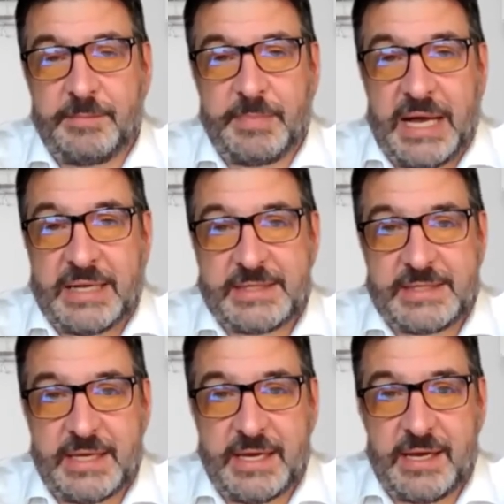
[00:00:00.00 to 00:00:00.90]
But
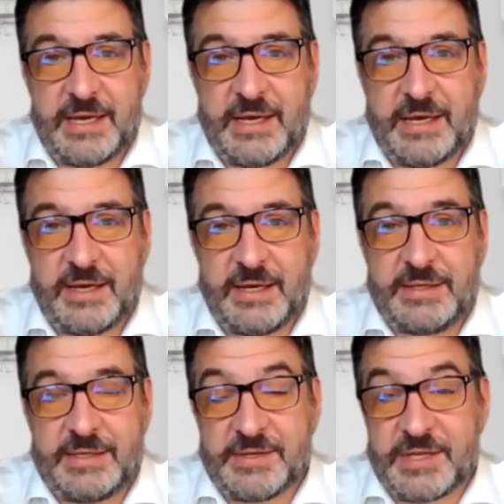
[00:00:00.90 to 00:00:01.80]

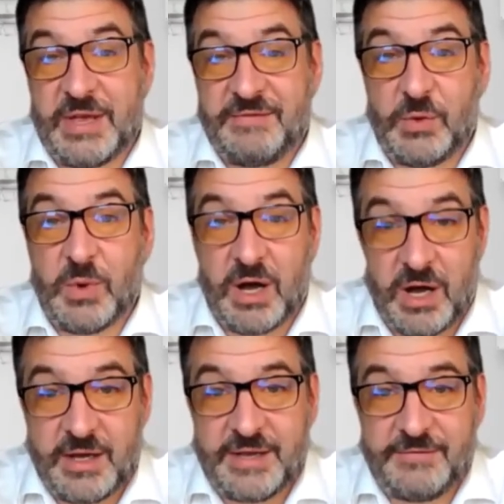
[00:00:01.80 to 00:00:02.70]
you know, so if you
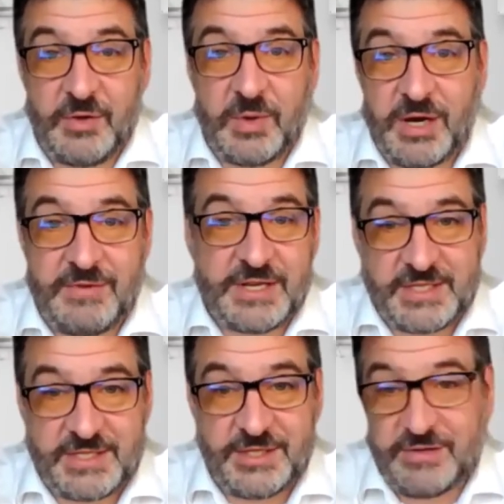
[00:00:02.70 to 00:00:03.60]
are
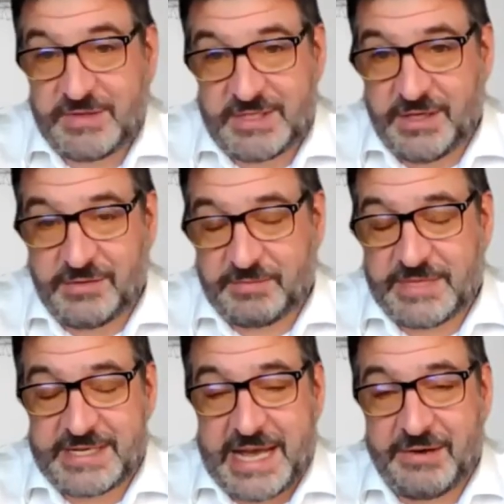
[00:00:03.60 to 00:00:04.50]
registered, obviously you're
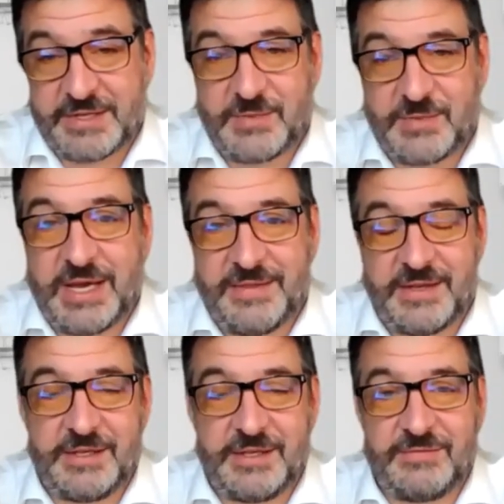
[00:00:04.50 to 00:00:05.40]
doubtless aware
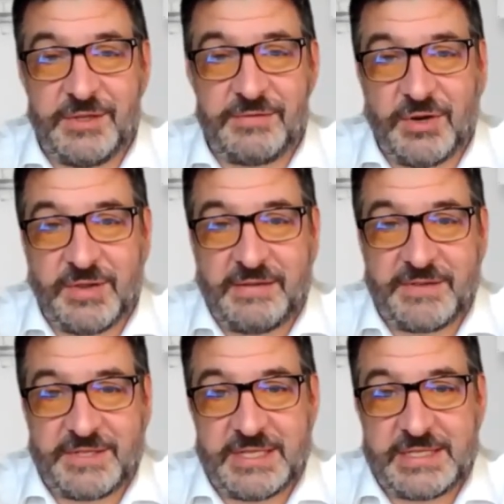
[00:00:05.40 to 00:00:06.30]
that you've got that
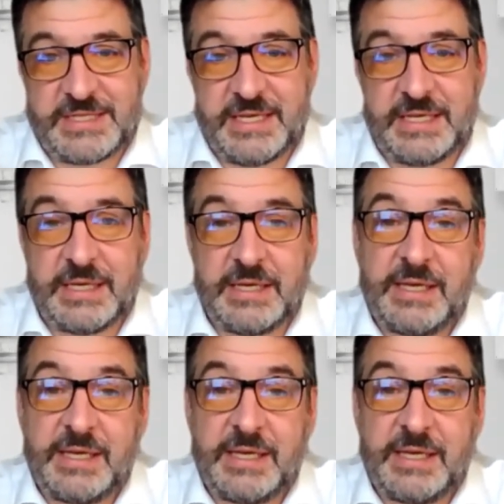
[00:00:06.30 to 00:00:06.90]
facility.